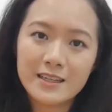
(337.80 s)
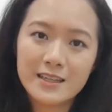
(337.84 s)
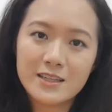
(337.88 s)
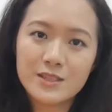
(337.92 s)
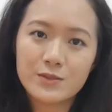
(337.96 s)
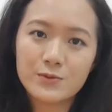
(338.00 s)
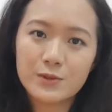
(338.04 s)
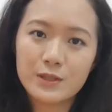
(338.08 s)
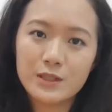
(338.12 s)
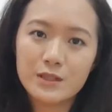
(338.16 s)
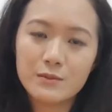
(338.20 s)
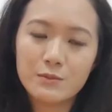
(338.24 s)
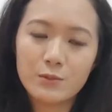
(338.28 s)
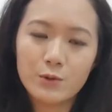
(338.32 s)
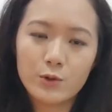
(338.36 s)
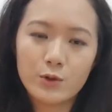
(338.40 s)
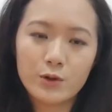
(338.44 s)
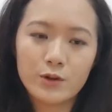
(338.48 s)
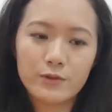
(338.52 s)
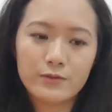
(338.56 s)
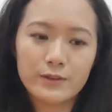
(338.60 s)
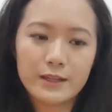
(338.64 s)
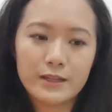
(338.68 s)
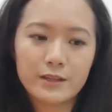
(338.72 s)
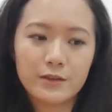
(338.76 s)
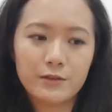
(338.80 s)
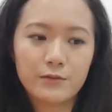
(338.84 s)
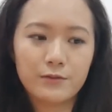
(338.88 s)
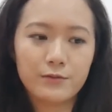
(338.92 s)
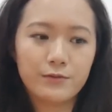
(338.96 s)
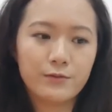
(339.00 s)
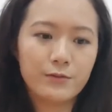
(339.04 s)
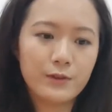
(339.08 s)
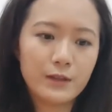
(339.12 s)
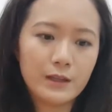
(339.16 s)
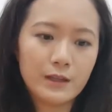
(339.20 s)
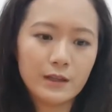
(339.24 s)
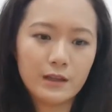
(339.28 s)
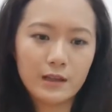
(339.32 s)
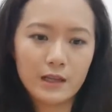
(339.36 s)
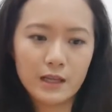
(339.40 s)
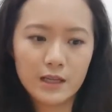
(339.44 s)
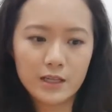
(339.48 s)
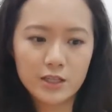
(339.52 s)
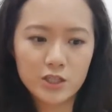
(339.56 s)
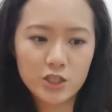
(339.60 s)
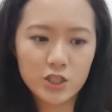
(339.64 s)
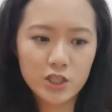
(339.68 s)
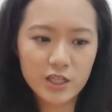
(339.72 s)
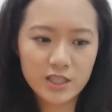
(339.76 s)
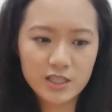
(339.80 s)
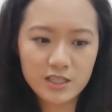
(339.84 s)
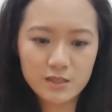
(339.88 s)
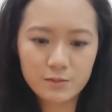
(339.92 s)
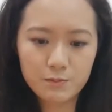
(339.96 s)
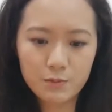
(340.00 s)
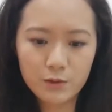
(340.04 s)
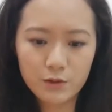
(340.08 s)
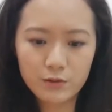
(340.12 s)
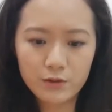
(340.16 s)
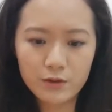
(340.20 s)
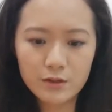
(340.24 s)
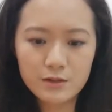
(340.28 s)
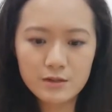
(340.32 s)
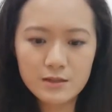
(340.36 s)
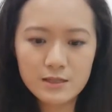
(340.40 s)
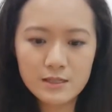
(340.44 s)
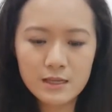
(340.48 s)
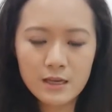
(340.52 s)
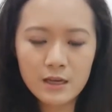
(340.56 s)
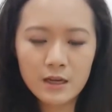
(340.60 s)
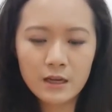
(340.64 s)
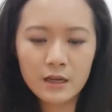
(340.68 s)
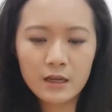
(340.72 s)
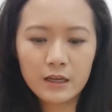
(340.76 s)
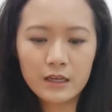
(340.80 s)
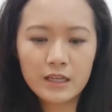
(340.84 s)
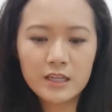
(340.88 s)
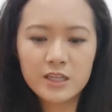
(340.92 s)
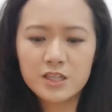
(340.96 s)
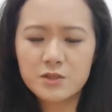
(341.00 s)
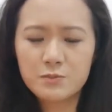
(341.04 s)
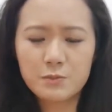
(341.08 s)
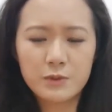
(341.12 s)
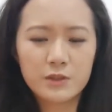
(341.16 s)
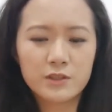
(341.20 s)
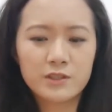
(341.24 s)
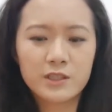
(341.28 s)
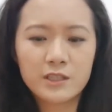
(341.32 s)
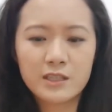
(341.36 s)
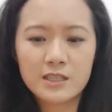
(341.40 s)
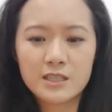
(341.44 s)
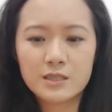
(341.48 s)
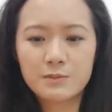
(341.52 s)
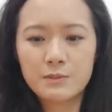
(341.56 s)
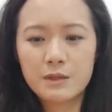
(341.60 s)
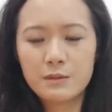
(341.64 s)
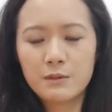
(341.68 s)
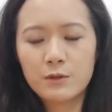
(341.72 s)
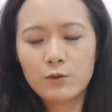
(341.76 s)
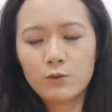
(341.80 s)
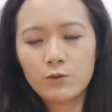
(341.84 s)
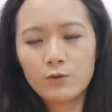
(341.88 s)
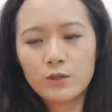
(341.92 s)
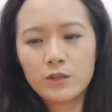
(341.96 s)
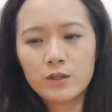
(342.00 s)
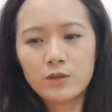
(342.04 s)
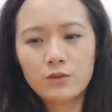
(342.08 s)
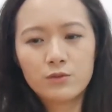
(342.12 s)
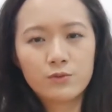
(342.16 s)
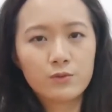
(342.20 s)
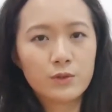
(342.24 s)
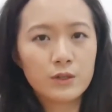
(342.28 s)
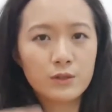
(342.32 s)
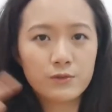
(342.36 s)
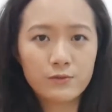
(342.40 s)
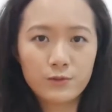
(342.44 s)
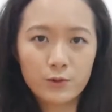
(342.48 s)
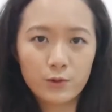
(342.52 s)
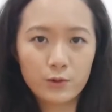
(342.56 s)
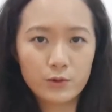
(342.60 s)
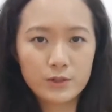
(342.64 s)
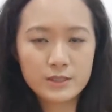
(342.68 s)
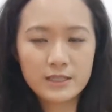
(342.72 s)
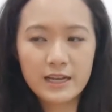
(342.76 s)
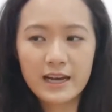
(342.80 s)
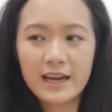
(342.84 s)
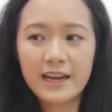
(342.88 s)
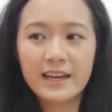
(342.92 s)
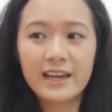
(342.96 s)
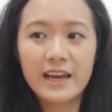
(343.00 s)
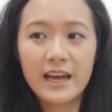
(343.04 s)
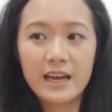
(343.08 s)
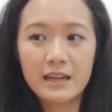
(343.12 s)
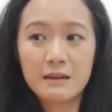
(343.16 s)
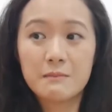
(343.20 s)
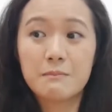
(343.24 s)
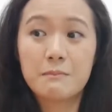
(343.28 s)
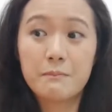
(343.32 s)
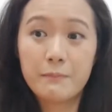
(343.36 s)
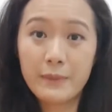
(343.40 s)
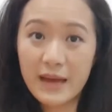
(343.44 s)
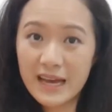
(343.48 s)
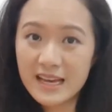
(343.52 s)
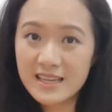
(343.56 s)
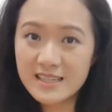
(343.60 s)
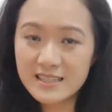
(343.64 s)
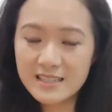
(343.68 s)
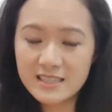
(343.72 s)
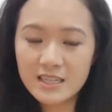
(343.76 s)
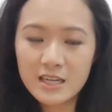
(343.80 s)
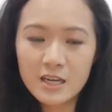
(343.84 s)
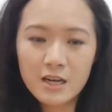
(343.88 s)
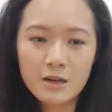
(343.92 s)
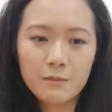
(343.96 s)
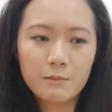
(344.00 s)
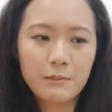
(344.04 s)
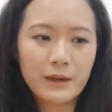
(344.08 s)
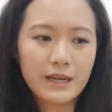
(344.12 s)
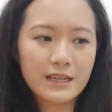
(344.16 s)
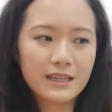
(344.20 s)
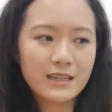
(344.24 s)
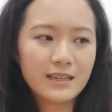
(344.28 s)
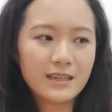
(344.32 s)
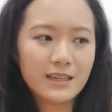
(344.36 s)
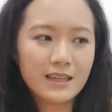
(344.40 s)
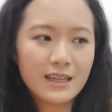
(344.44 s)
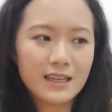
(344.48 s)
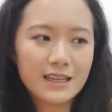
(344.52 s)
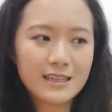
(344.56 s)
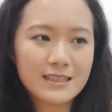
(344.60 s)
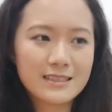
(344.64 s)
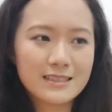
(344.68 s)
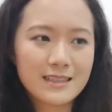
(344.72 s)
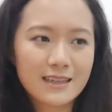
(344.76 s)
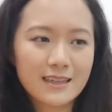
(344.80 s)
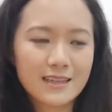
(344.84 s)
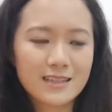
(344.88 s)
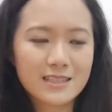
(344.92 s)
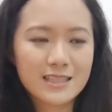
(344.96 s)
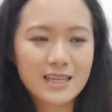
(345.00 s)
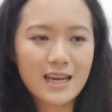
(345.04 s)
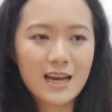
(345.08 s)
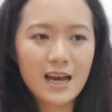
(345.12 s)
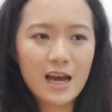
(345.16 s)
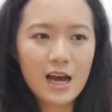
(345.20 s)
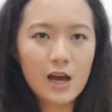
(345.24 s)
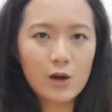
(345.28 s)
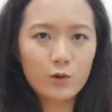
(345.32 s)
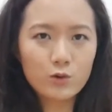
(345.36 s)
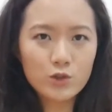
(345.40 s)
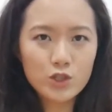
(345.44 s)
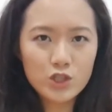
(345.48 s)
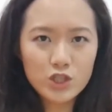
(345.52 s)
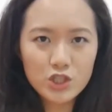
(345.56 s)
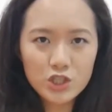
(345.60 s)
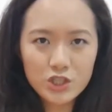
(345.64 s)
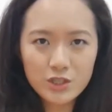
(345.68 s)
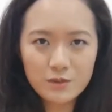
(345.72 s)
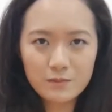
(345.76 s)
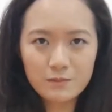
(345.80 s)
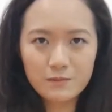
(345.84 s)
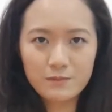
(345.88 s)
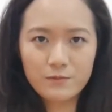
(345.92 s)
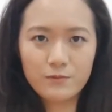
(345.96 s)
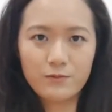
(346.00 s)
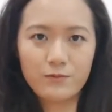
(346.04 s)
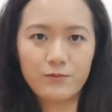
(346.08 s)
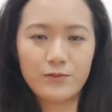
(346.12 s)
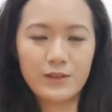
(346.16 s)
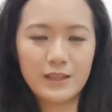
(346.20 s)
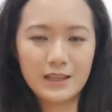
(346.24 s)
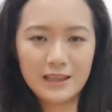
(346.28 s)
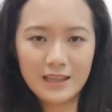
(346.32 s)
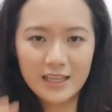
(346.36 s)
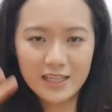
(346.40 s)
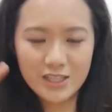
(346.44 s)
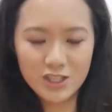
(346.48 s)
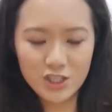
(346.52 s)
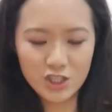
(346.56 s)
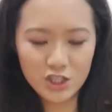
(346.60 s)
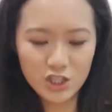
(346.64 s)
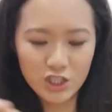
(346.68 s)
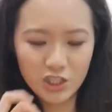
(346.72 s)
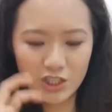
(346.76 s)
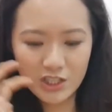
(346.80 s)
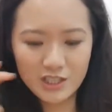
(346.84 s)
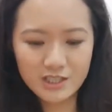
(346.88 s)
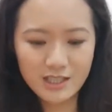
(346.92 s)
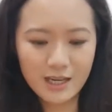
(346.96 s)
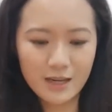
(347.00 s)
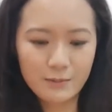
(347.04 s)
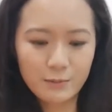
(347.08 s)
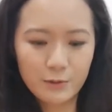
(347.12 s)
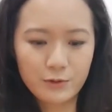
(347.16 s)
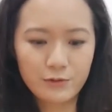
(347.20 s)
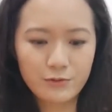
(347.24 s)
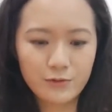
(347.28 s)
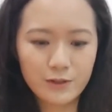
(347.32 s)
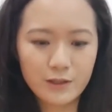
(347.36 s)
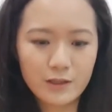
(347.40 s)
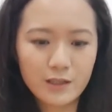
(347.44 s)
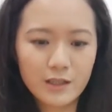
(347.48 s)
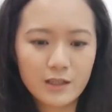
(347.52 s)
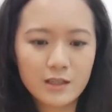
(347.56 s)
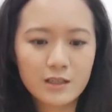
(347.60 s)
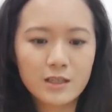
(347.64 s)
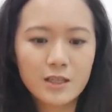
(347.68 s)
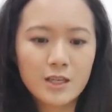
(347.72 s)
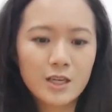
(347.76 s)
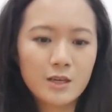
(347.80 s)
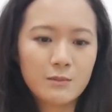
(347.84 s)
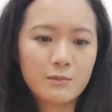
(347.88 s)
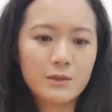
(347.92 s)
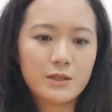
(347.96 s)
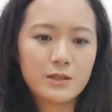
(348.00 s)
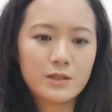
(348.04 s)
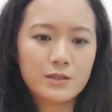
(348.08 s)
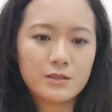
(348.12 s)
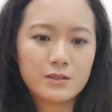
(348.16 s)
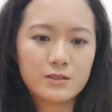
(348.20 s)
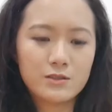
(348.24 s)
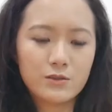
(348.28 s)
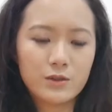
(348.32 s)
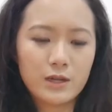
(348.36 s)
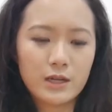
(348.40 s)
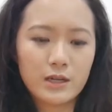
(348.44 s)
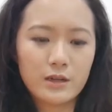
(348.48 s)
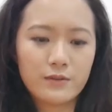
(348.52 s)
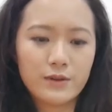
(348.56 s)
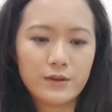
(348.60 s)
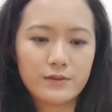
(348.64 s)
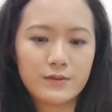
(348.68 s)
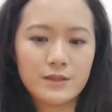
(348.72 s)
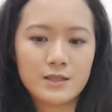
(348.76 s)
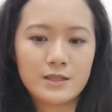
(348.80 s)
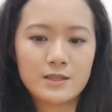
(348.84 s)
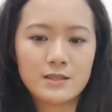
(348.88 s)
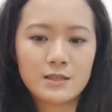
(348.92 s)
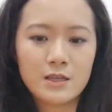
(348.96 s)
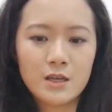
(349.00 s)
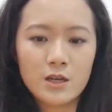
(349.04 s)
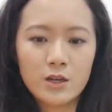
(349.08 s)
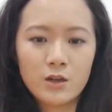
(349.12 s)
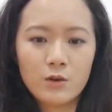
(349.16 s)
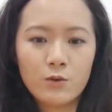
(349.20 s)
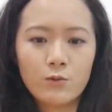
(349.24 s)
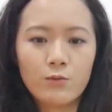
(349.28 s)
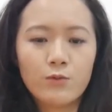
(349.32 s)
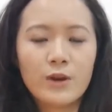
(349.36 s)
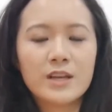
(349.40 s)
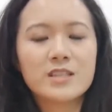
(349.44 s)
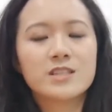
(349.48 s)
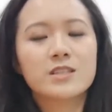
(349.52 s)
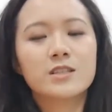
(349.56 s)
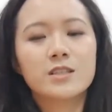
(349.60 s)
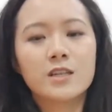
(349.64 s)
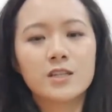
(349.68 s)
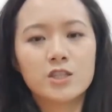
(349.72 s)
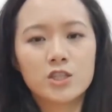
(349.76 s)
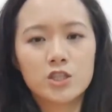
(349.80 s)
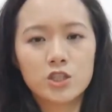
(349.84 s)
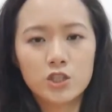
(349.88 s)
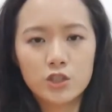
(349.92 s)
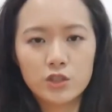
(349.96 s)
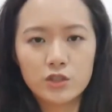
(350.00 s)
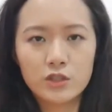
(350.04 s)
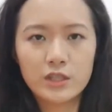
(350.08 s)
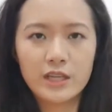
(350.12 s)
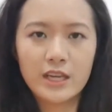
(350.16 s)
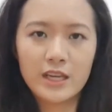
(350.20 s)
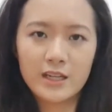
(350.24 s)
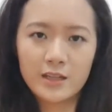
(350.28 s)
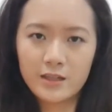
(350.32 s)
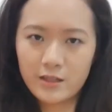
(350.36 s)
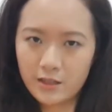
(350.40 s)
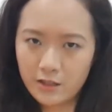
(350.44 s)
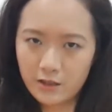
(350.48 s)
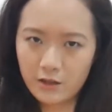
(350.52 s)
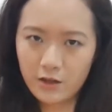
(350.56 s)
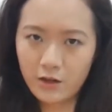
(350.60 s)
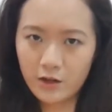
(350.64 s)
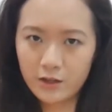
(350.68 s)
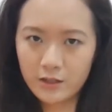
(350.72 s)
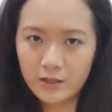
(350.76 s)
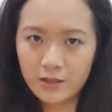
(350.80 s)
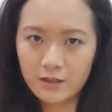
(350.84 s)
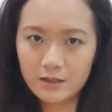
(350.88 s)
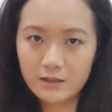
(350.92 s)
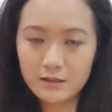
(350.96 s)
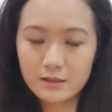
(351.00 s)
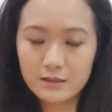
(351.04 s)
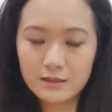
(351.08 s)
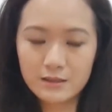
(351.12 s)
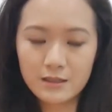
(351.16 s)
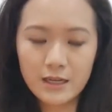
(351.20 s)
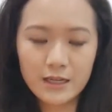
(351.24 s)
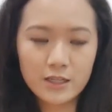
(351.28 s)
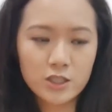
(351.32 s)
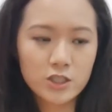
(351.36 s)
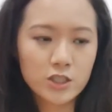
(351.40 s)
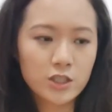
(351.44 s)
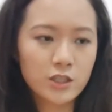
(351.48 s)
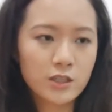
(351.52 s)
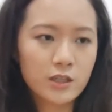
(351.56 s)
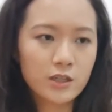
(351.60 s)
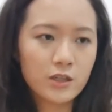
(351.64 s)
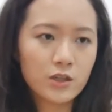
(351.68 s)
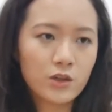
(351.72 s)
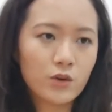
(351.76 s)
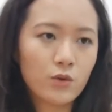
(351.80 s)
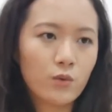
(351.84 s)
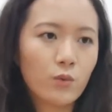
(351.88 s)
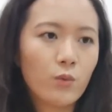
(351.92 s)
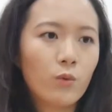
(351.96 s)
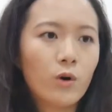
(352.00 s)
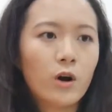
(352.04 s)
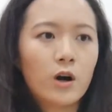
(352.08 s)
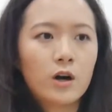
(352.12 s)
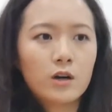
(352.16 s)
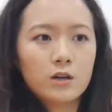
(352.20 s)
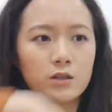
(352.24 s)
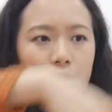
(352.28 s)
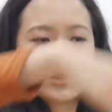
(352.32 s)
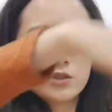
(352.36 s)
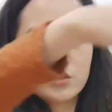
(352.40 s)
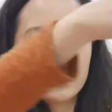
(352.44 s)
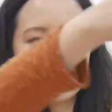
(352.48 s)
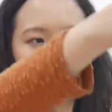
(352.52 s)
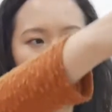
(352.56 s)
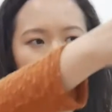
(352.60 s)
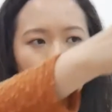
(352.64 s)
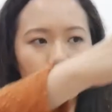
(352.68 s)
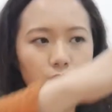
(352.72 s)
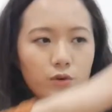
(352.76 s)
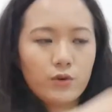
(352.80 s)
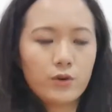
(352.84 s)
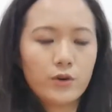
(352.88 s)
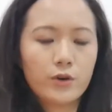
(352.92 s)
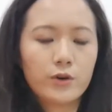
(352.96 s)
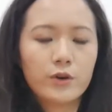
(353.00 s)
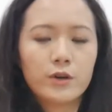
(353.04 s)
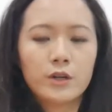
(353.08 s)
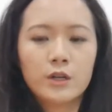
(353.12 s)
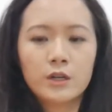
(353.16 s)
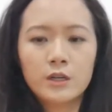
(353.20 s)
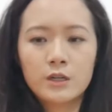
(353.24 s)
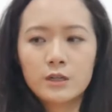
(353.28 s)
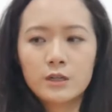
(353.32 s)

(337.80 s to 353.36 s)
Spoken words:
it's really more of like a village experience. Each building is maybe only 3 floors high at best, but it is like a township, villagey type of feeling because you kind of have this residential gated and guarded section and you walk to your